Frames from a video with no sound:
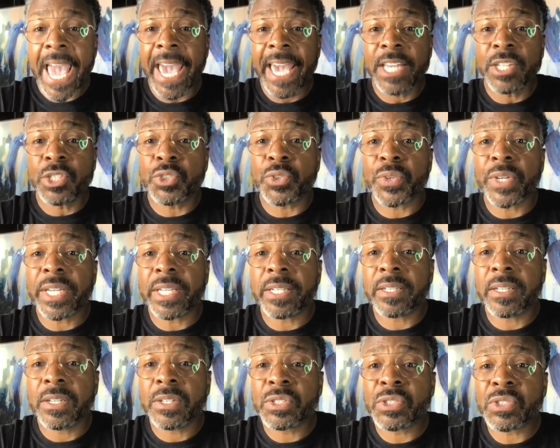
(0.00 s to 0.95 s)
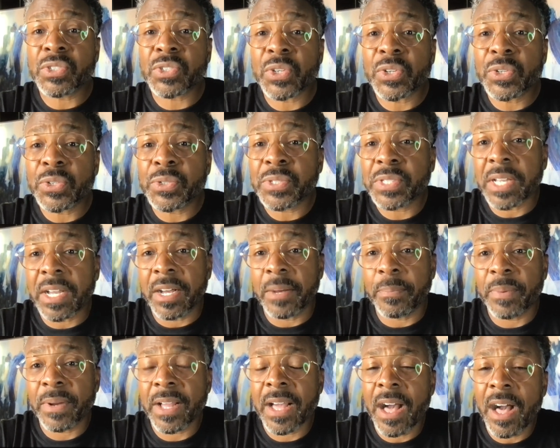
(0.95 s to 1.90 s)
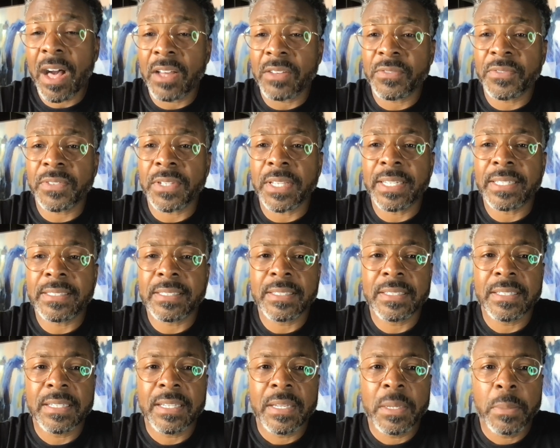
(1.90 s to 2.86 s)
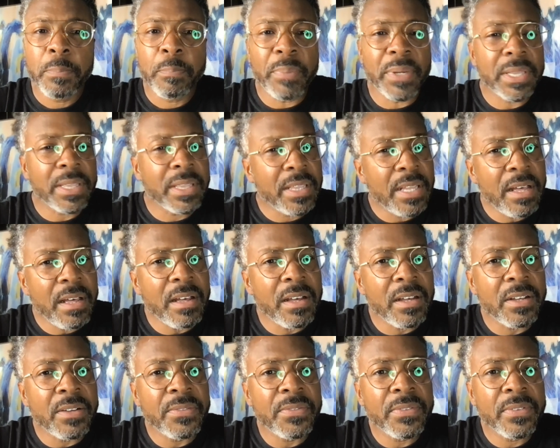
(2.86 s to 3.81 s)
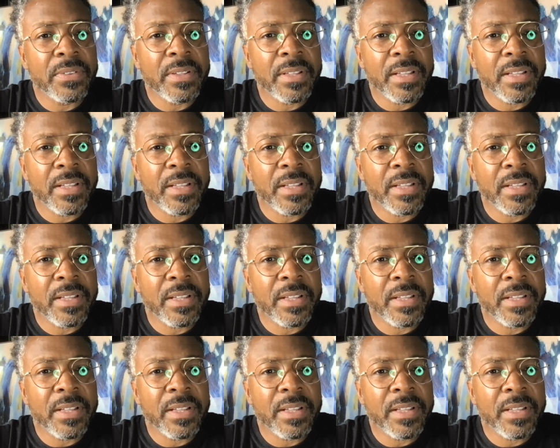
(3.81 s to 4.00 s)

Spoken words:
Hatred stirs up conflict, but love